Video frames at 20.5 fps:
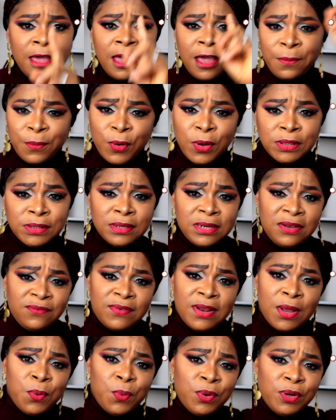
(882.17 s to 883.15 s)
I'm going to
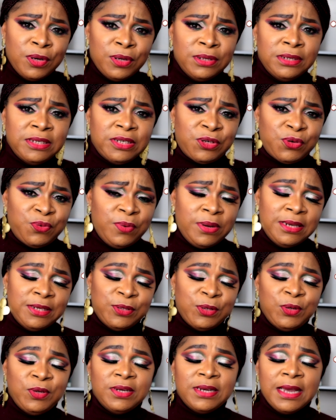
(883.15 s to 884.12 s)
leave that word on the screen
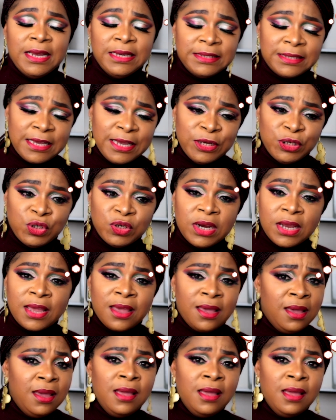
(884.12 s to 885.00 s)
so you guys can check.